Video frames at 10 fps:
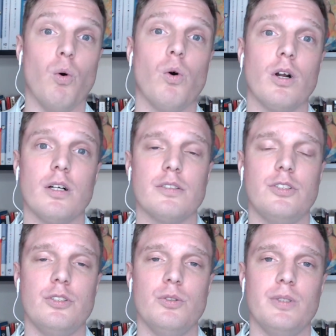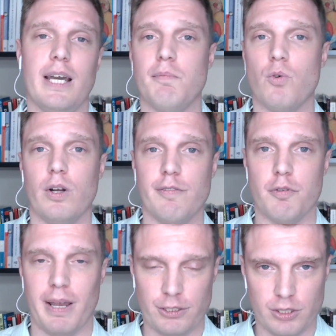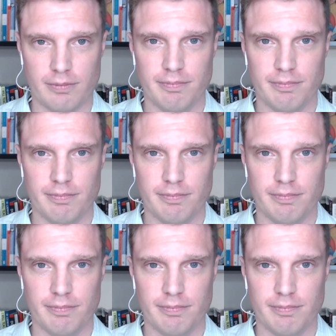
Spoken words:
or to get more information.